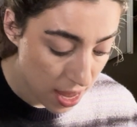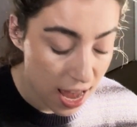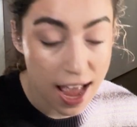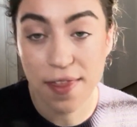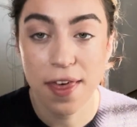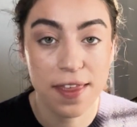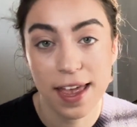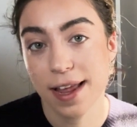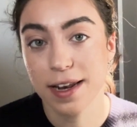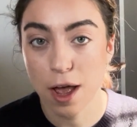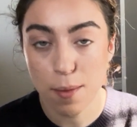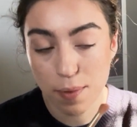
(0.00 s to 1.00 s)
and then they
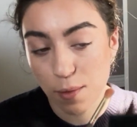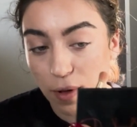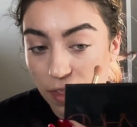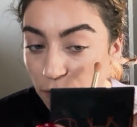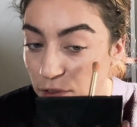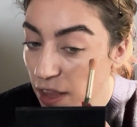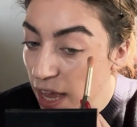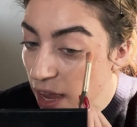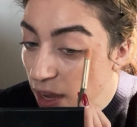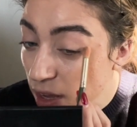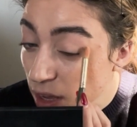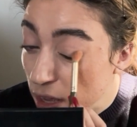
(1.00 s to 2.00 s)
end up with a
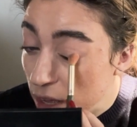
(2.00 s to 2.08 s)
fling.